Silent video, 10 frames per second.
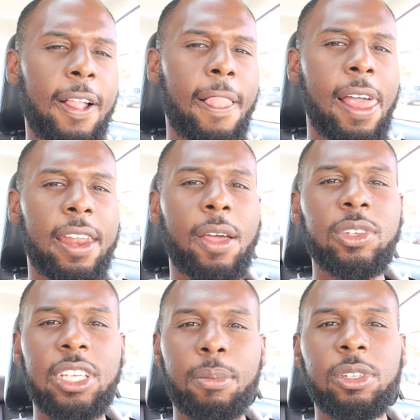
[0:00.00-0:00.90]
And I
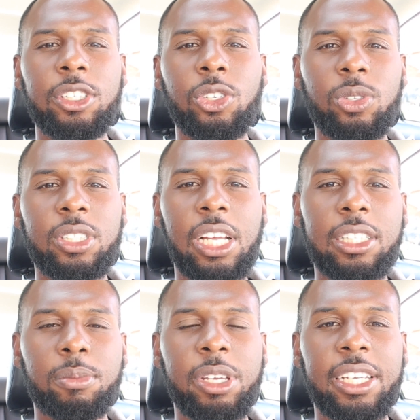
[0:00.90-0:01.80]
was able to use that
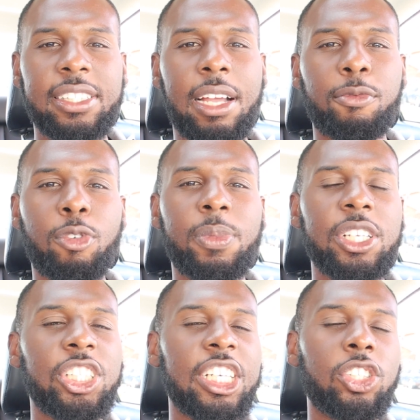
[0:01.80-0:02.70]
to be exempt from the
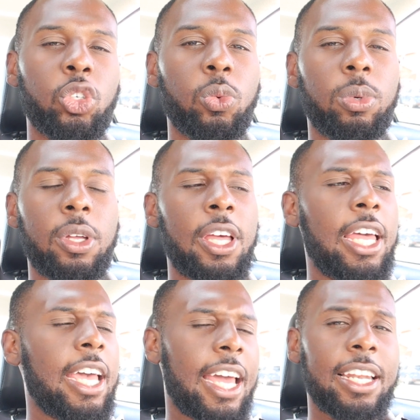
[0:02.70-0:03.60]
G2.
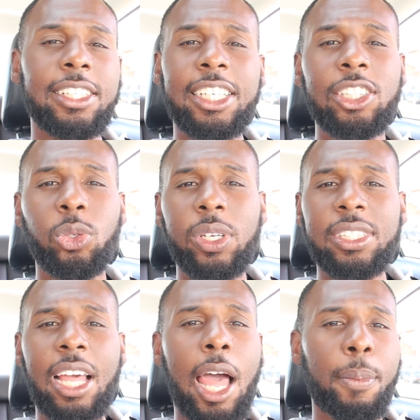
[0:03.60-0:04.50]
And the G2
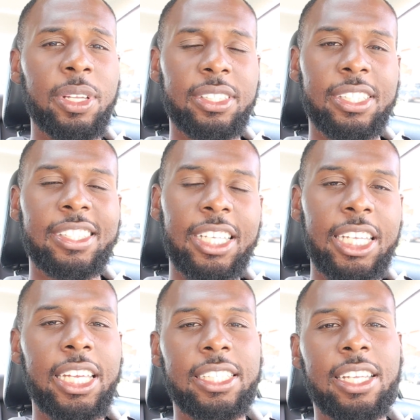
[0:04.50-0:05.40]
exam is the
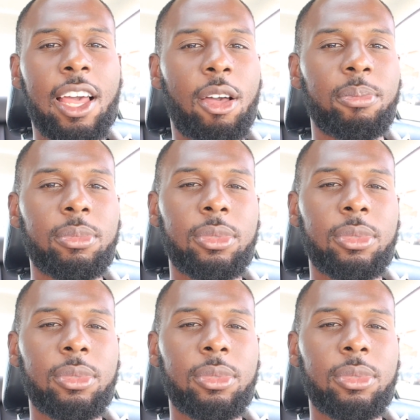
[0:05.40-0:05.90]
city exam.